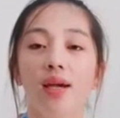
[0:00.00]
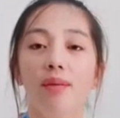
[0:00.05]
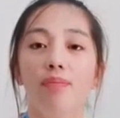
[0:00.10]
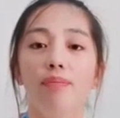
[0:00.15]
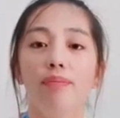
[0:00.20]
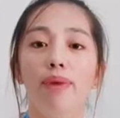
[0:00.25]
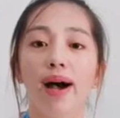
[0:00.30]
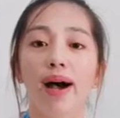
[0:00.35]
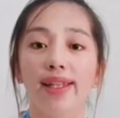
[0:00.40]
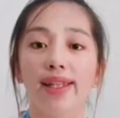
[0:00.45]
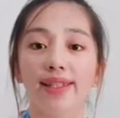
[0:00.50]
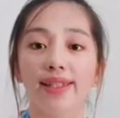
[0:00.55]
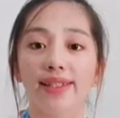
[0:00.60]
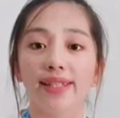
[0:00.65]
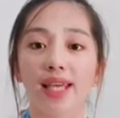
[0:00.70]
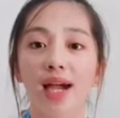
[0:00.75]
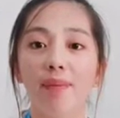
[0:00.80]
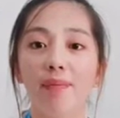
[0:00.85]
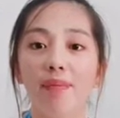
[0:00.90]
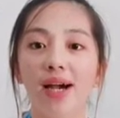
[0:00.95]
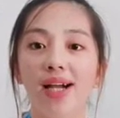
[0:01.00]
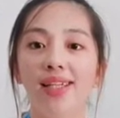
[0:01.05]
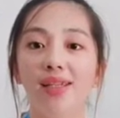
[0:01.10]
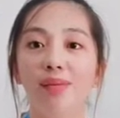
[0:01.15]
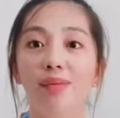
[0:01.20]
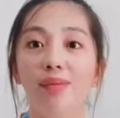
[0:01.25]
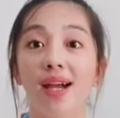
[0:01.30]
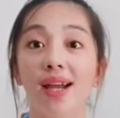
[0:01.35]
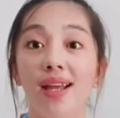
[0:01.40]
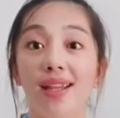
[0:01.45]
But some
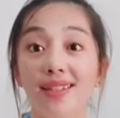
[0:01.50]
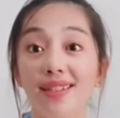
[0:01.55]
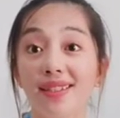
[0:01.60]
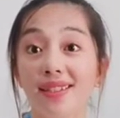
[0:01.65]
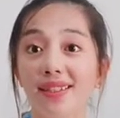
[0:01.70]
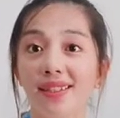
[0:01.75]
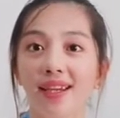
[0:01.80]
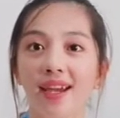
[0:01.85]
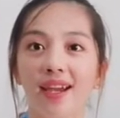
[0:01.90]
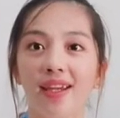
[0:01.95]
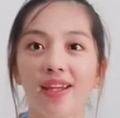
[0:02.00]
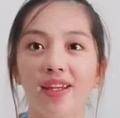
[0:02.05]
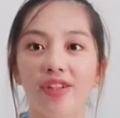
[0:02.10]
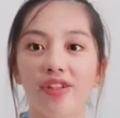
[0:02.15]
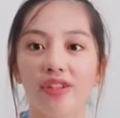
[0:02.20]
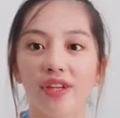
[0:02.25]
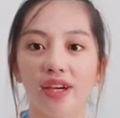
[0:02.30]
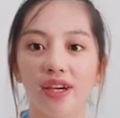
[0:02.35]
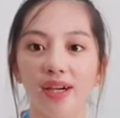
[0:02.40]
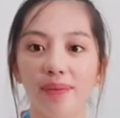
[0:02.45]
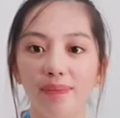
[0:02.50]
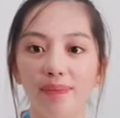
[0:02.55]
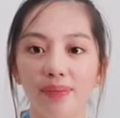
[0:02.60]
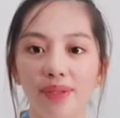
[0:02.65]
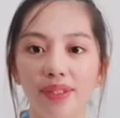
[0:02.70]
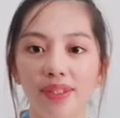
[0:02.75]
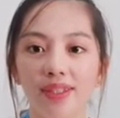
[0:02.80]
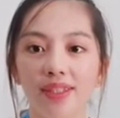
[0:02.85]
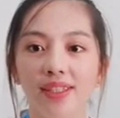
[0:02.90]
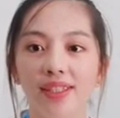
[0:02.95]
animals can
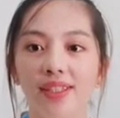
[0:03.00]
adapt